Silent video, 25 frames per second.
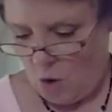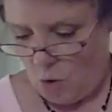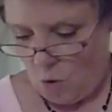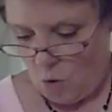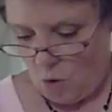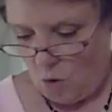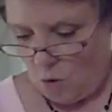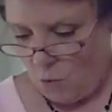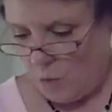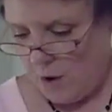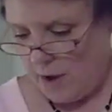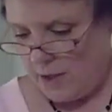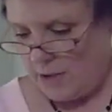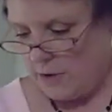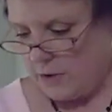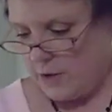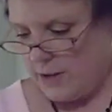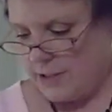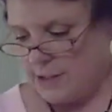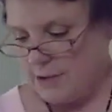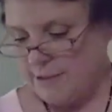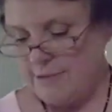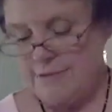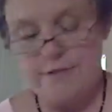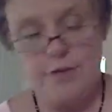or whether
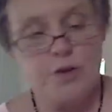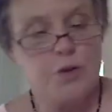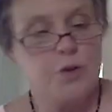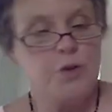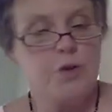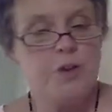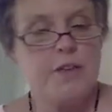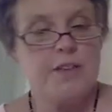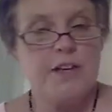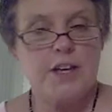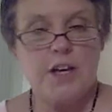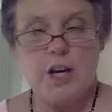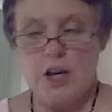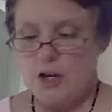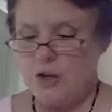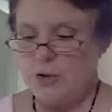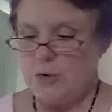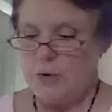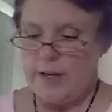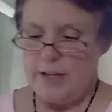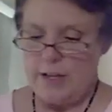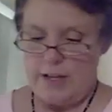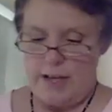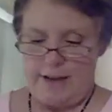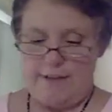it's a food of the
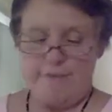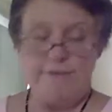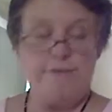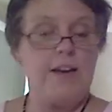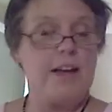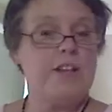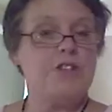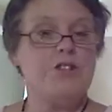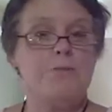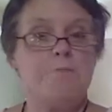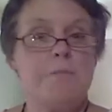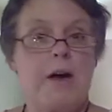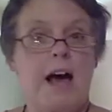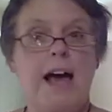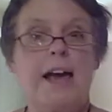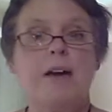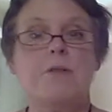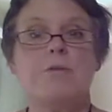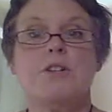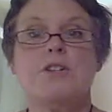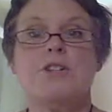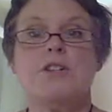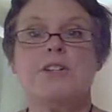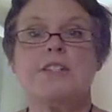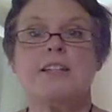country like
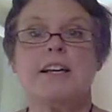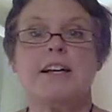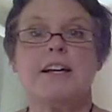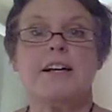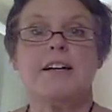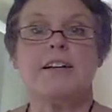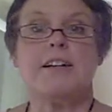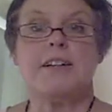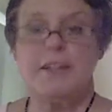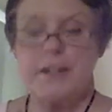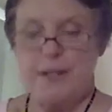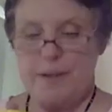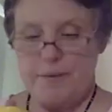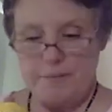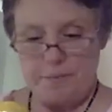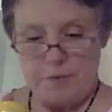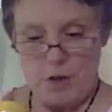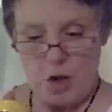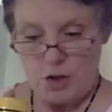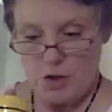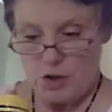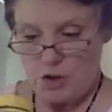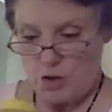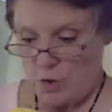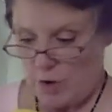Vegemite, which is a
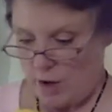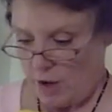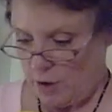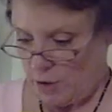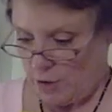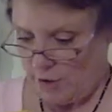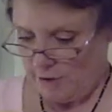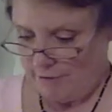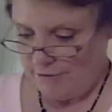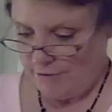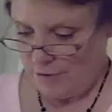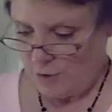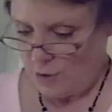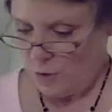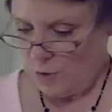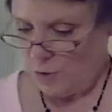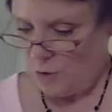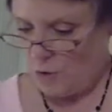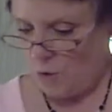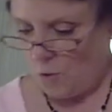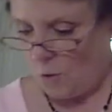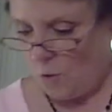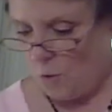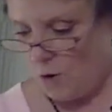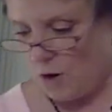Australian
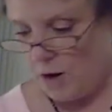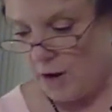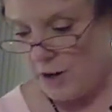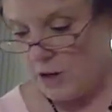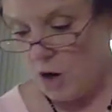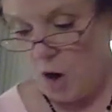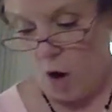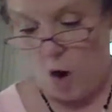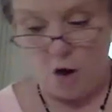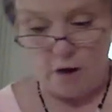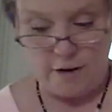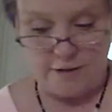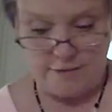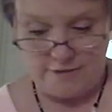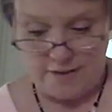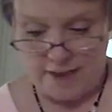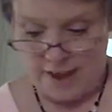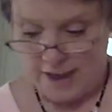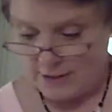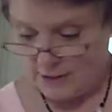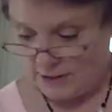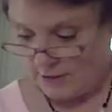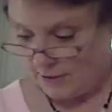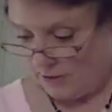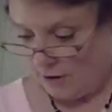food, or an
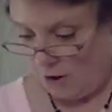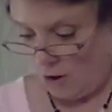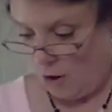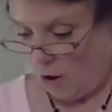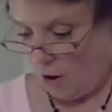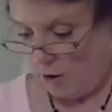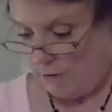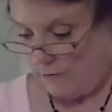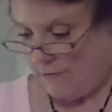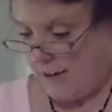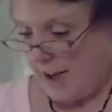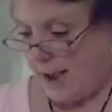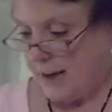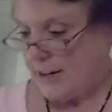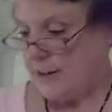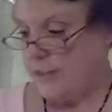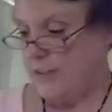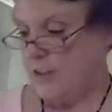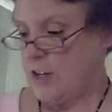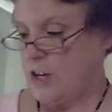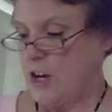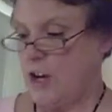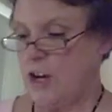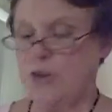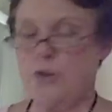artifact
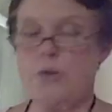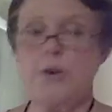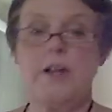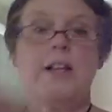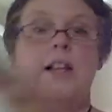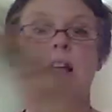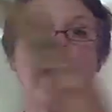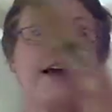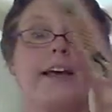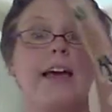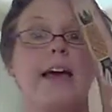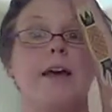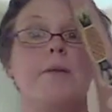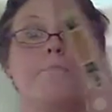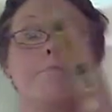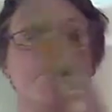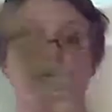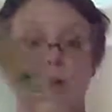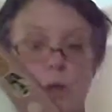of the country like a